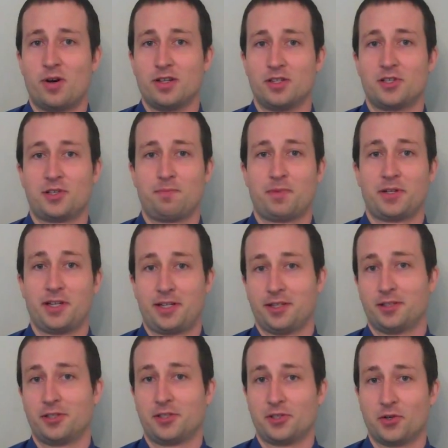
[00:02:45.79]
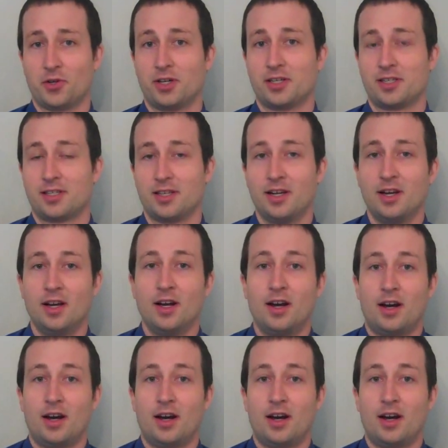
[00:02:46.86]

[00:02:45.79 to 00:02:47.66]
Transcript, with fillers: one particular source